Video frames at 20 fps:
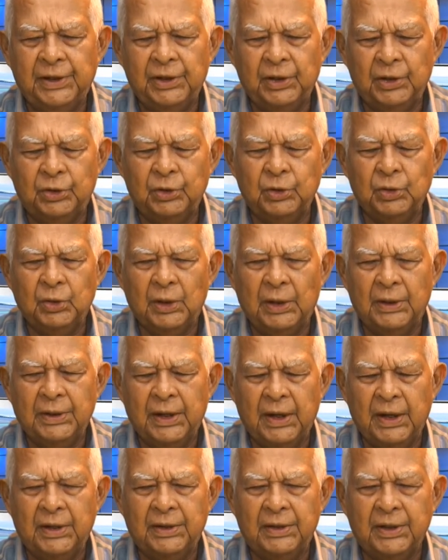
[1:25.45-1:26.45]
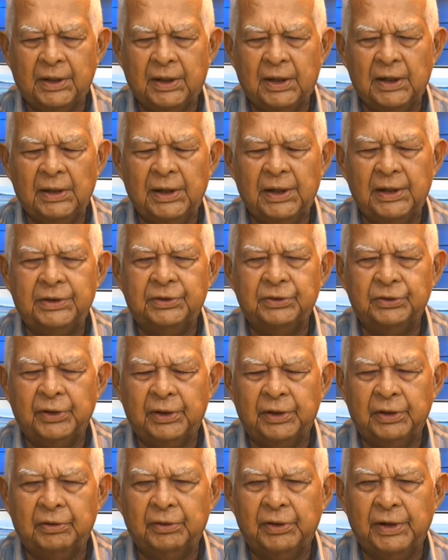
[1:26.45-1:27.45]
you do an intercalatory
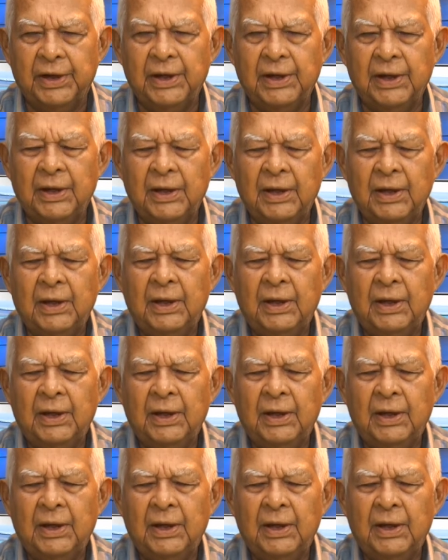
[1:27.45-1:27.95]
degree,